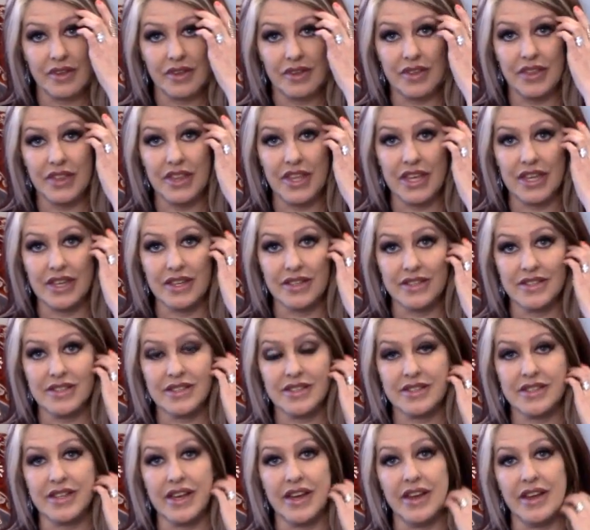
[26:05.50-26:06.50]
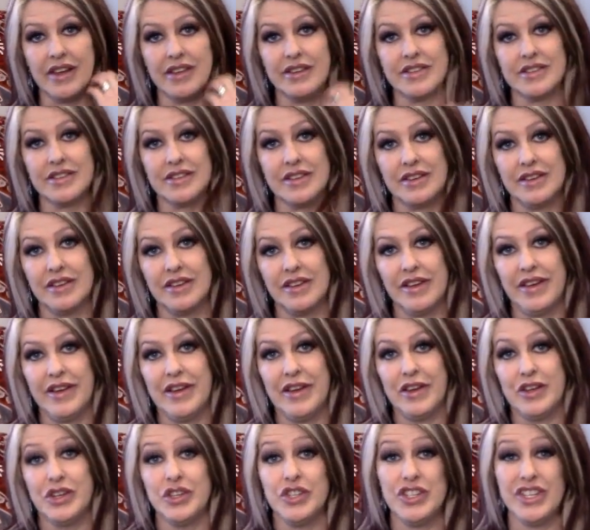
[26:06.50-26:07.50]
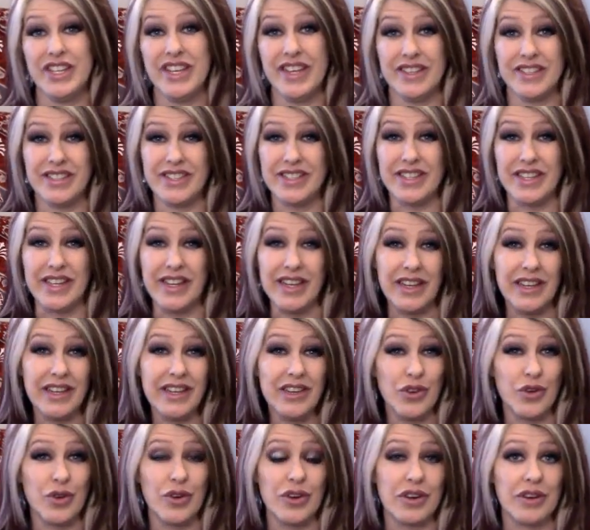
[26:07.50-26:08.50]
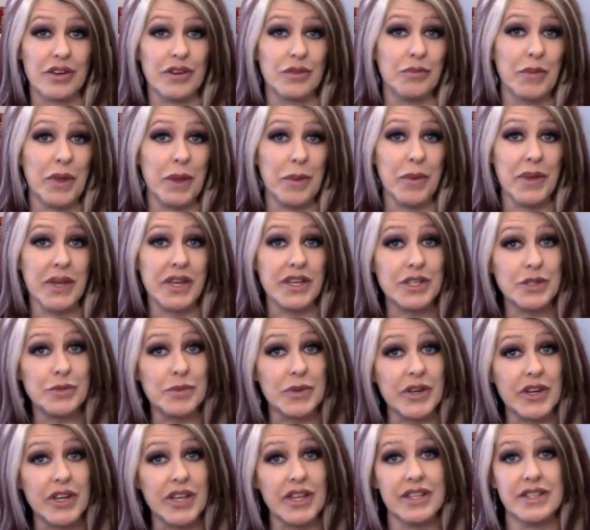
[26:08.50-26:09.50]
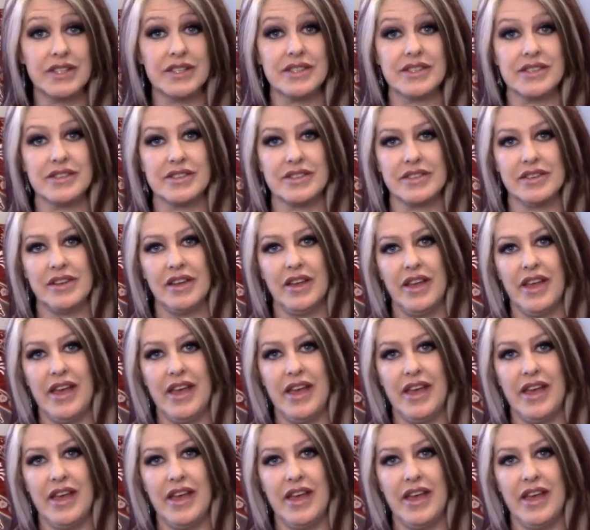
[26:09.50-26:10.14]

things that she has seen or maybe experienced.